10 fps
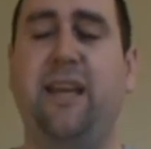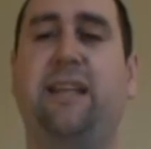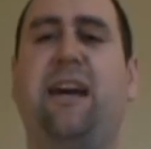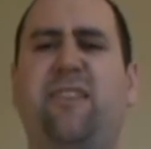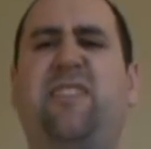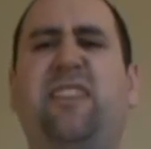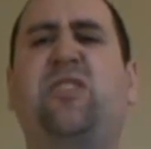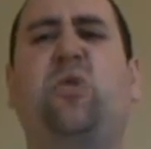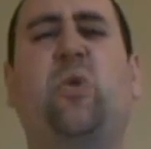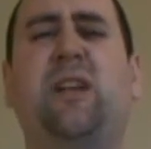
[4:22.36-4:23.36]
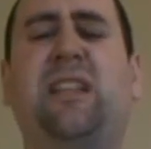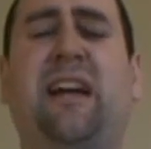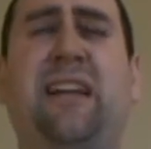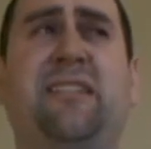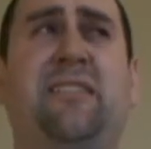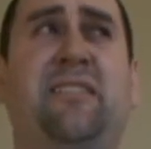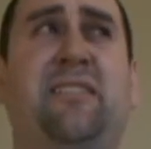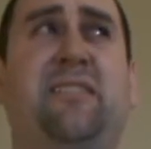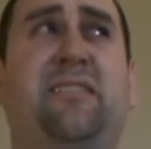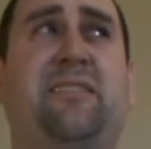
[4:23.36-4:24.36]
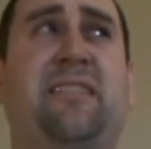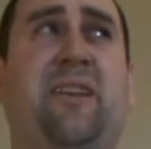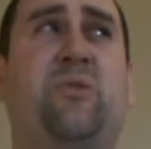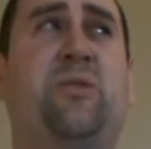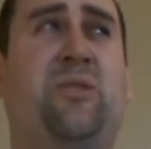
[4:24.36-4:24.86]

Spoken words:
Now, if this storyline sounds